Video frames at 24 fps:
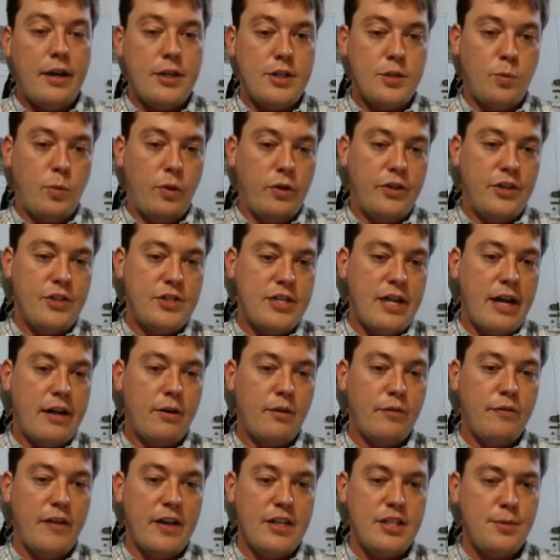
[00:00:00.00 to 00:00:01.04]
it's worth the
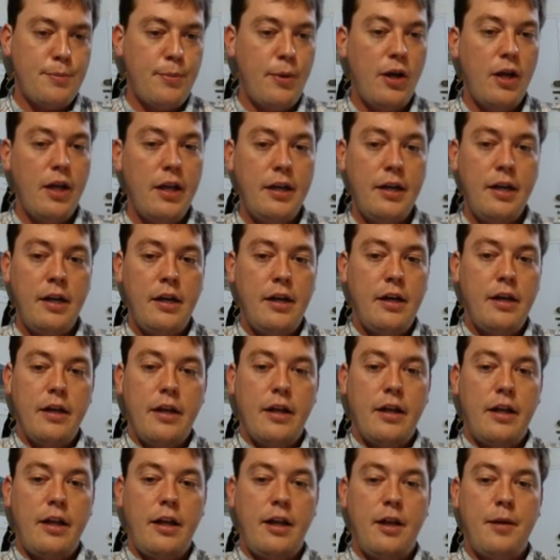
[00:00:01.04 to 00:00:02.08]
sacrificed pawn.
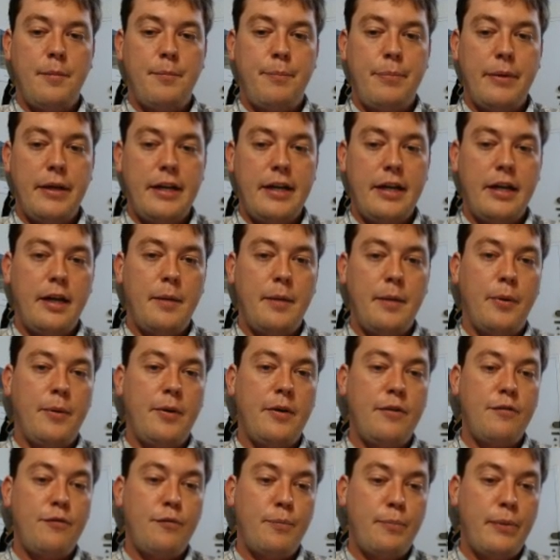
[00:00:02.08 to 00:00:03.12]
But
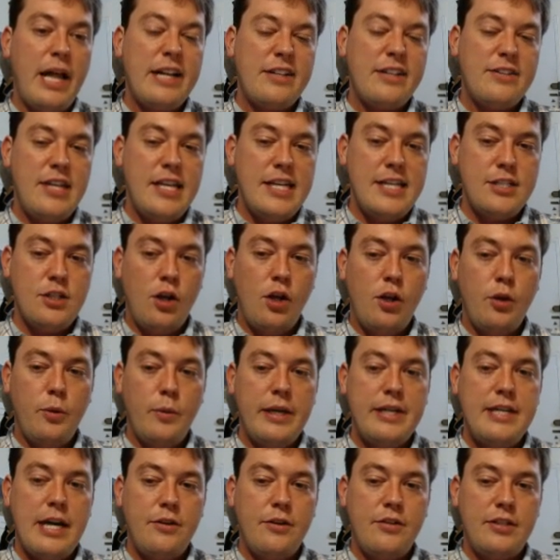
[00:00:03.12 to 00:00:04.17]
if black takes all the
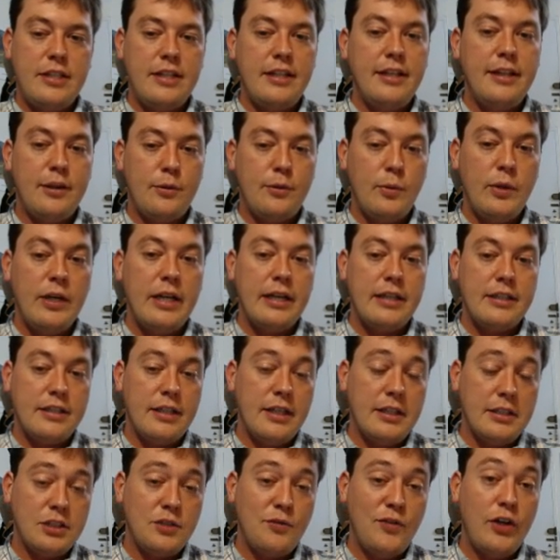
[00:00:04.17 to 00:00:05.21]
way down to e3,
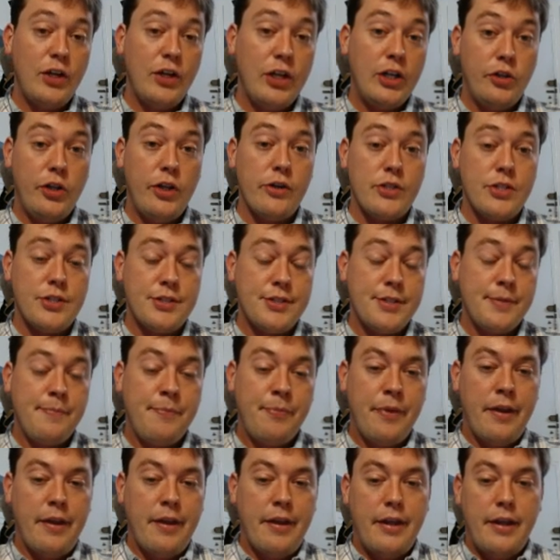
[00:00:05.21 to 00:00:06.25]
it's very close.
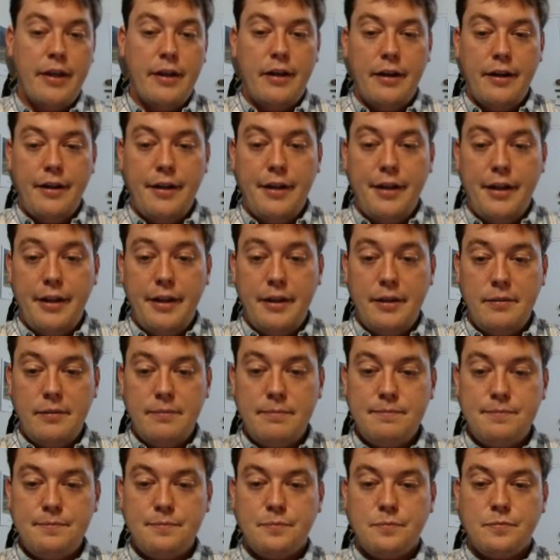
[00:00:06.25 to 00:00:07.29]

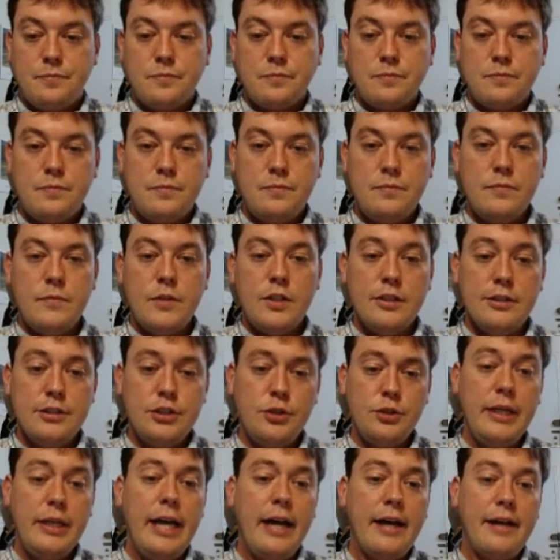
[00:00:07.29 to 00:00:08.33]

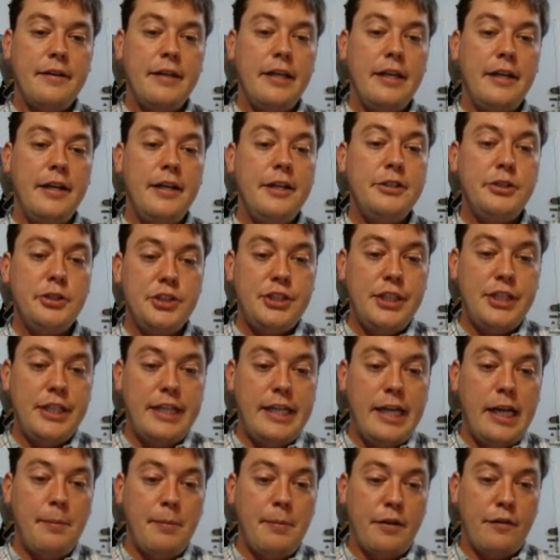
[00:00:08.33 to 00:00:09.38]
So yeah, an interesting
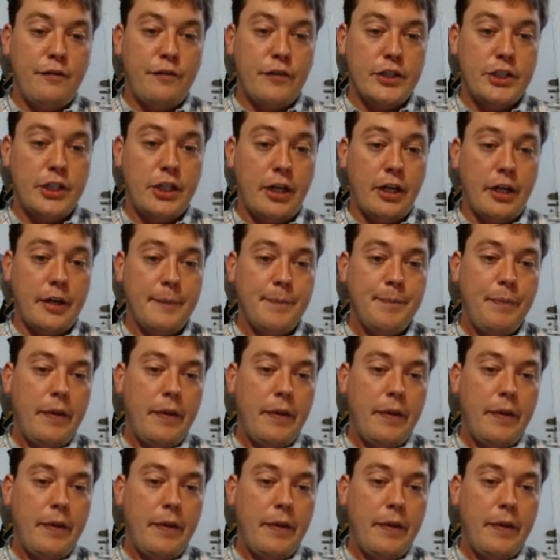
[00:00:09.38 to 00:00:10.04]
gambit for sure.